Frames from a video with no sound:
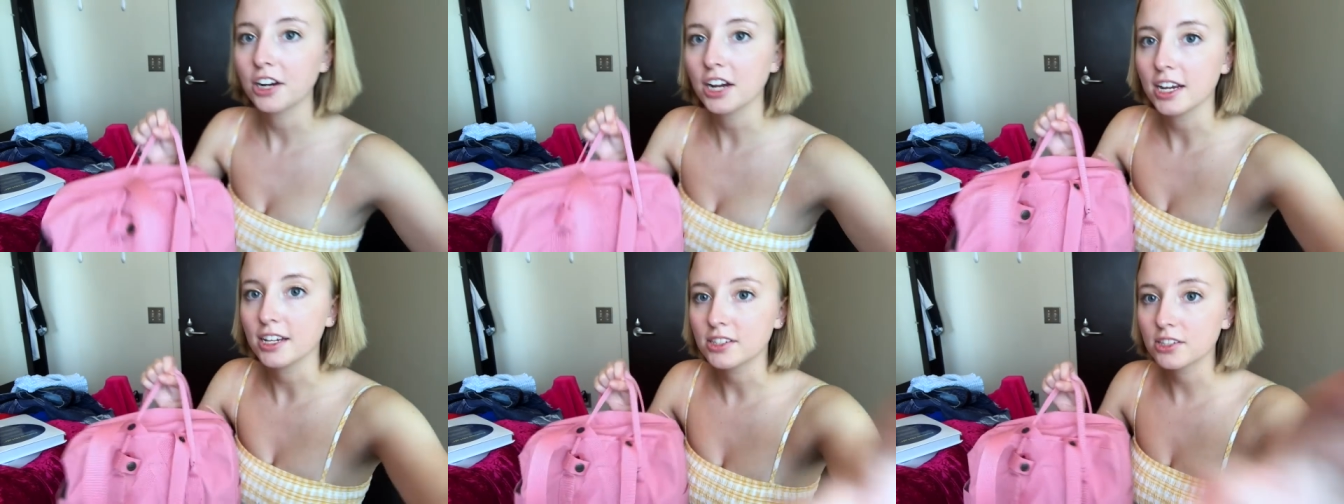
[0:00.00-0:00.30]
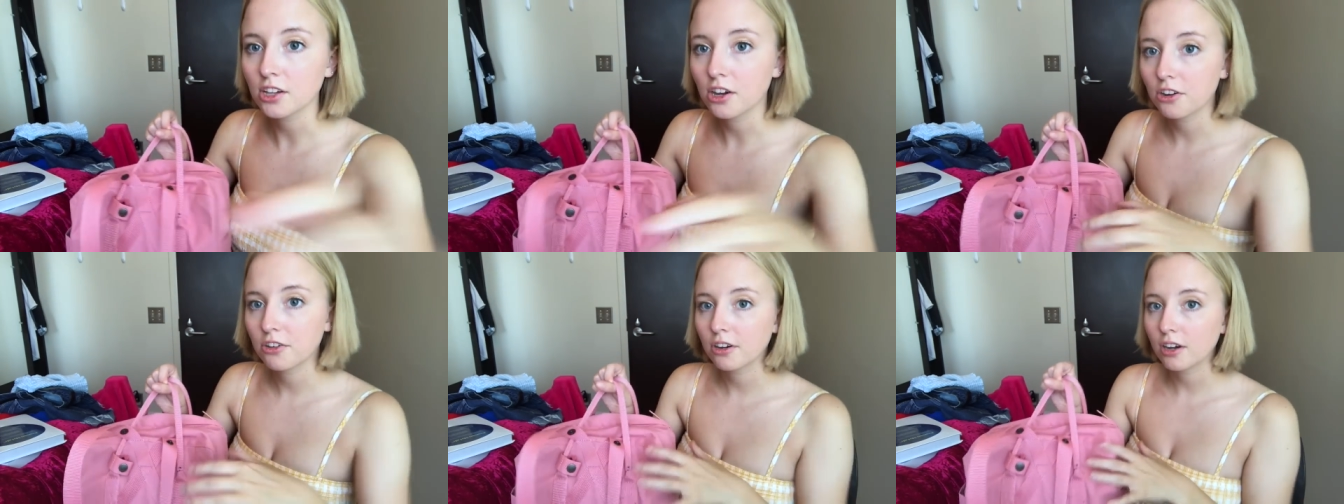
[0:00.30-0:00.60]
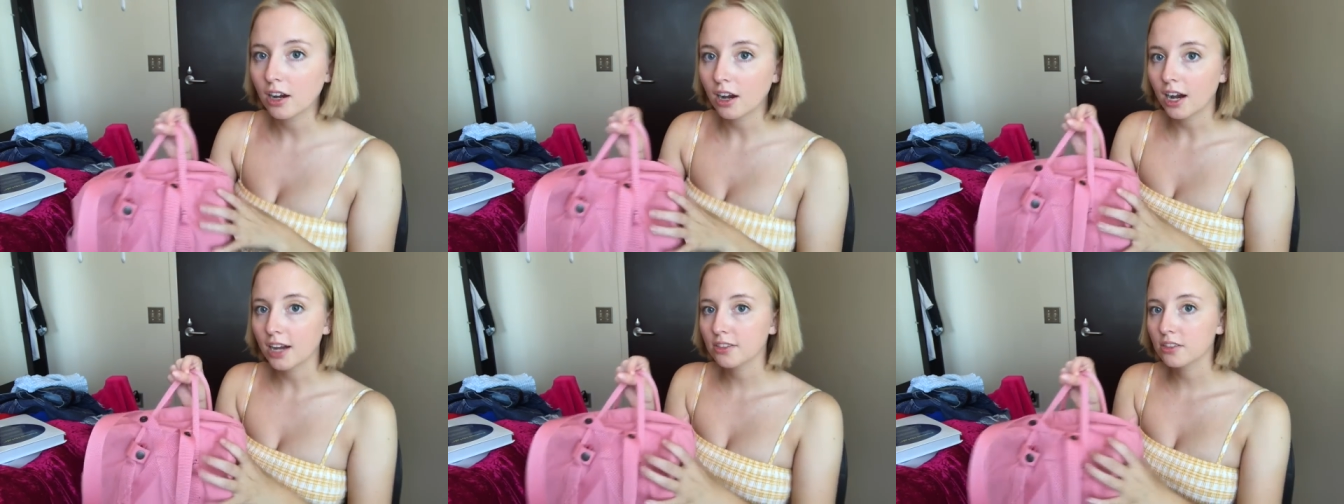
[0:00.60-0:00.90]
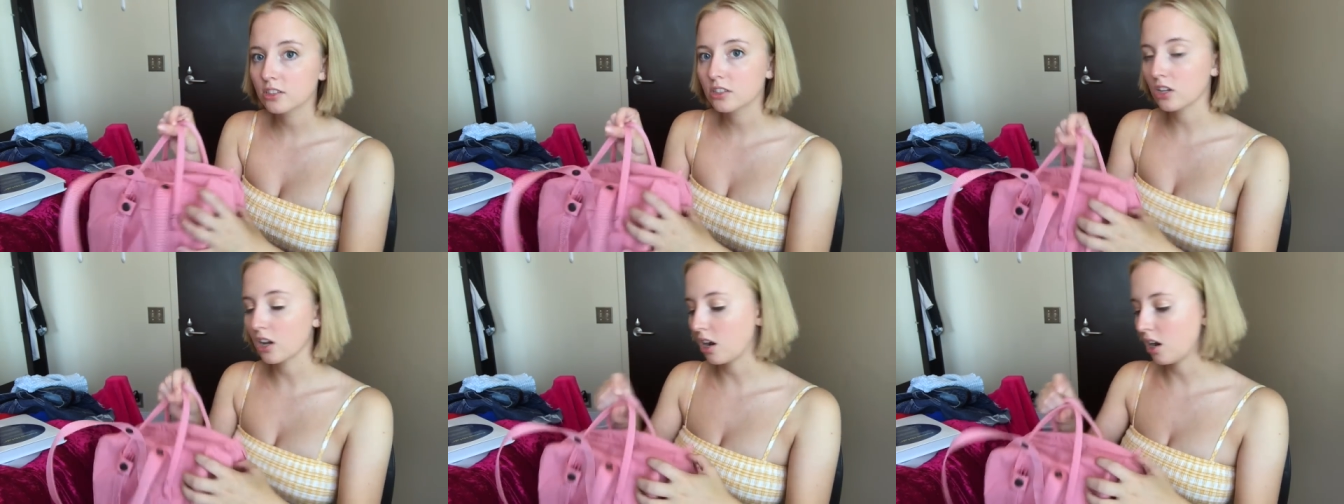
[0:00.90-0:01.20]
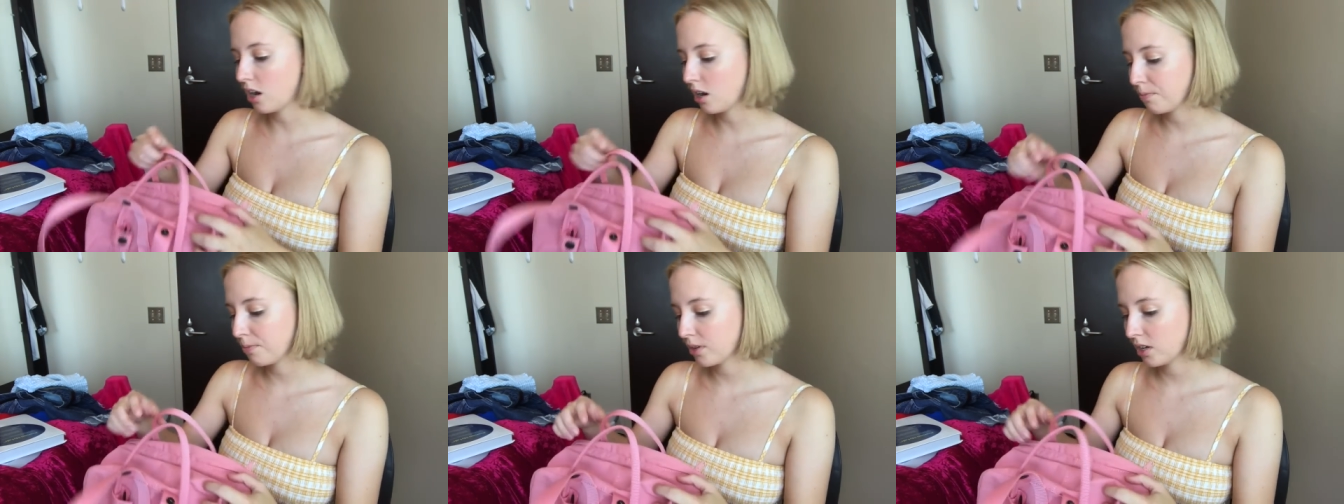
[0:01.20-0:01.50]
Okay, so at the
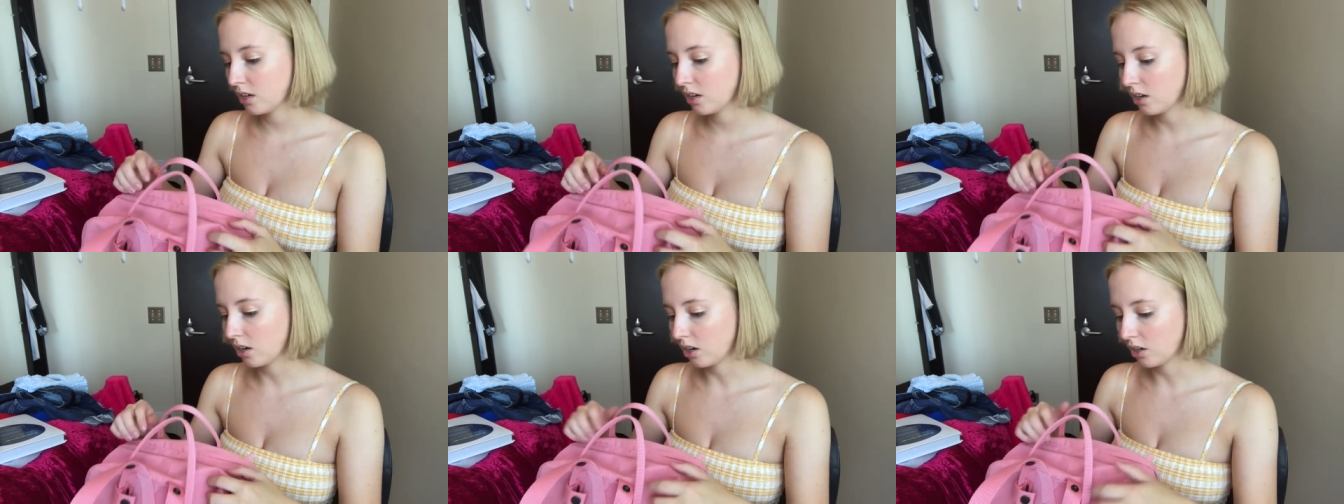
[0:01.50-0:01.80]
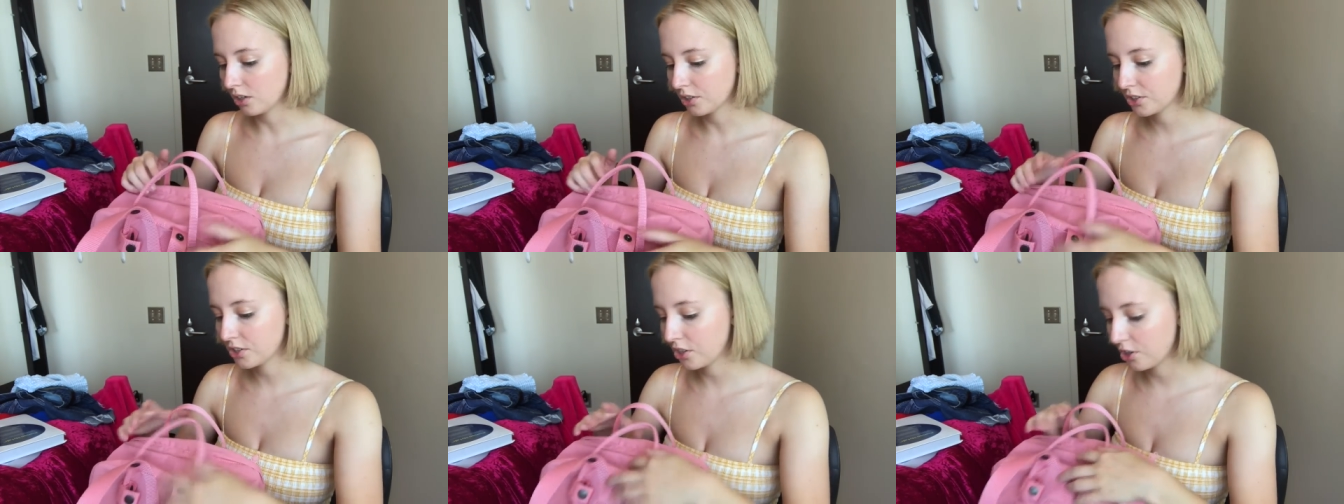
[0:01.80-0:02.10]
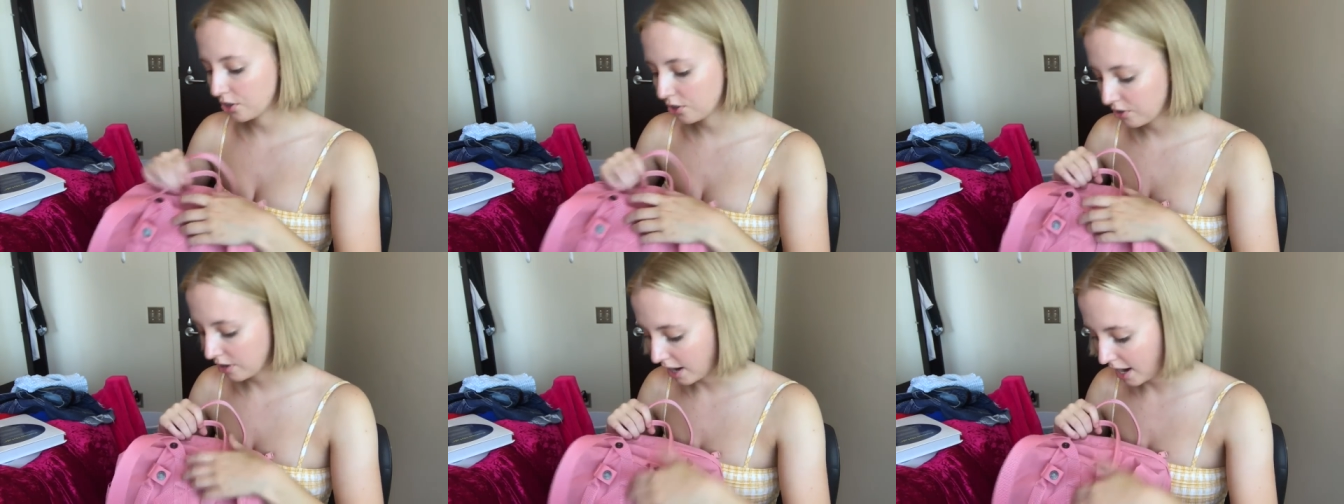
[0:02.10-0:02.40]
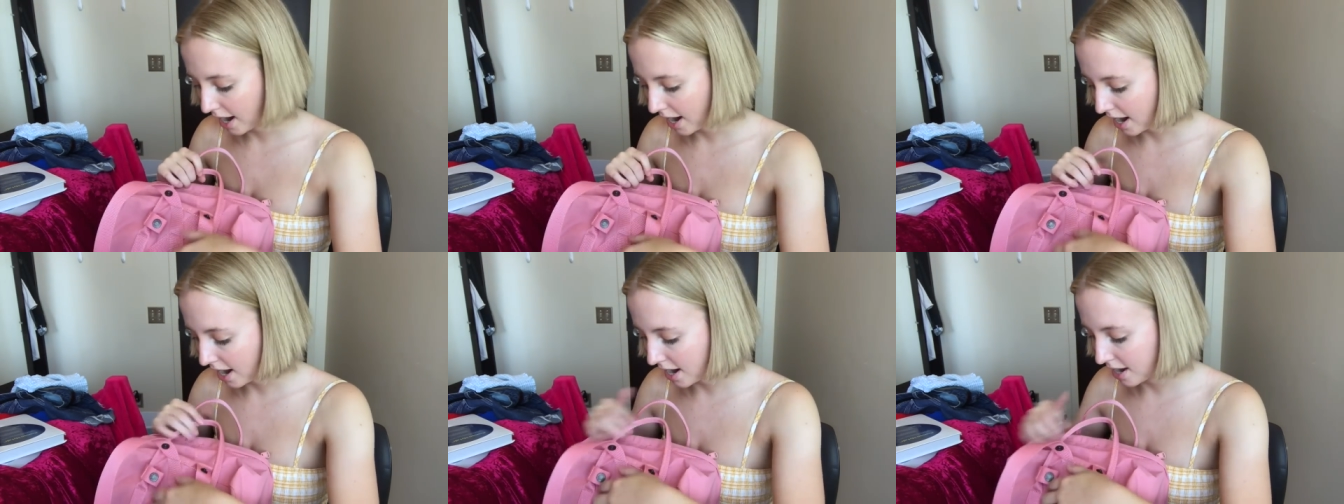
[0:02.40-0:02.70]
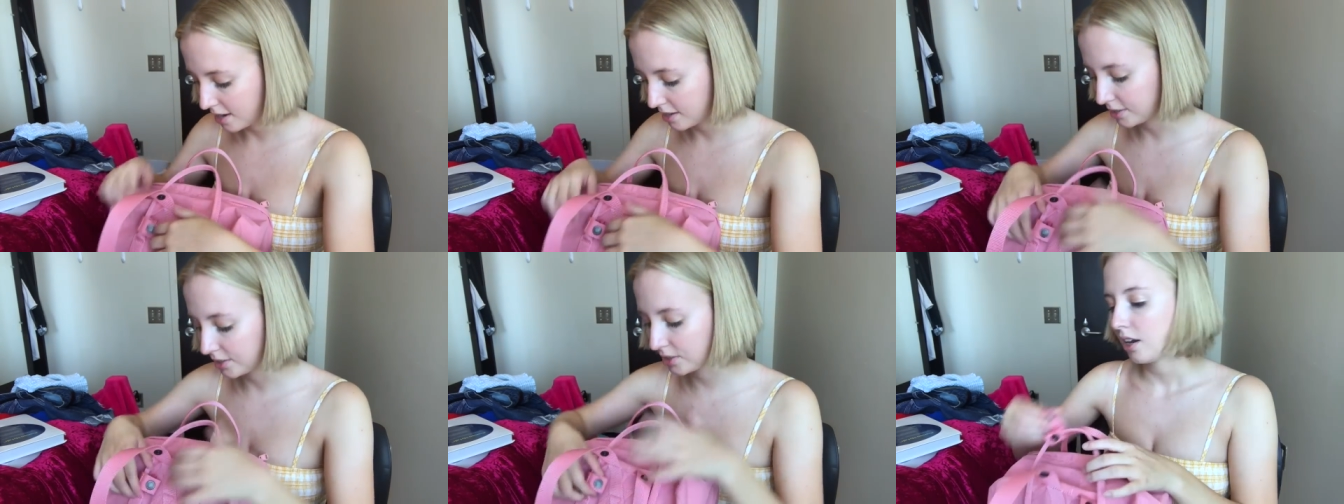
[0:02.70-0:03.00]
top it also
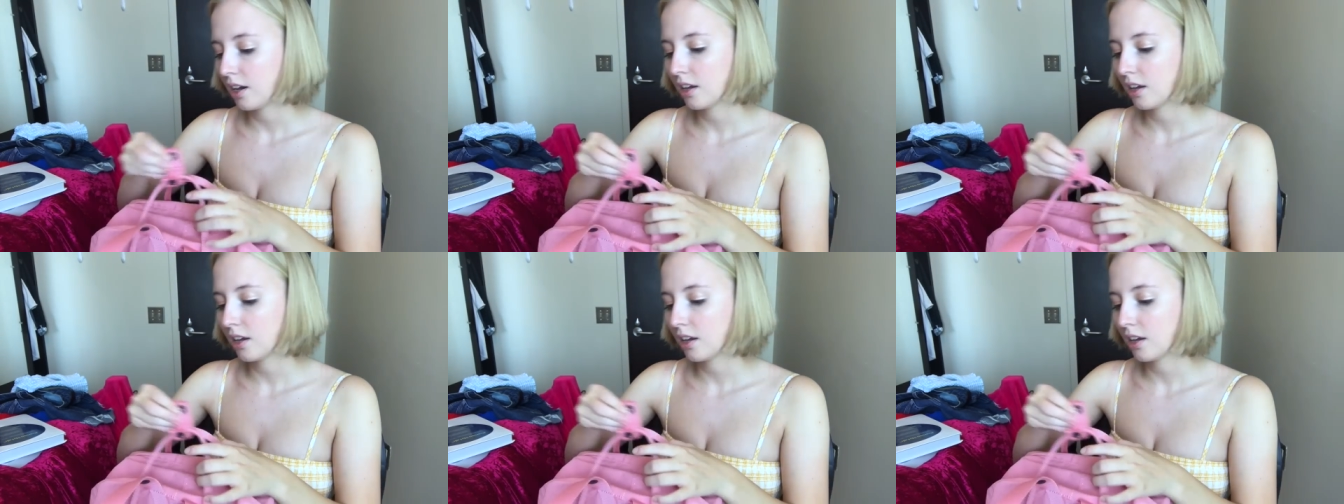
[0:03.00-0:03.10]
has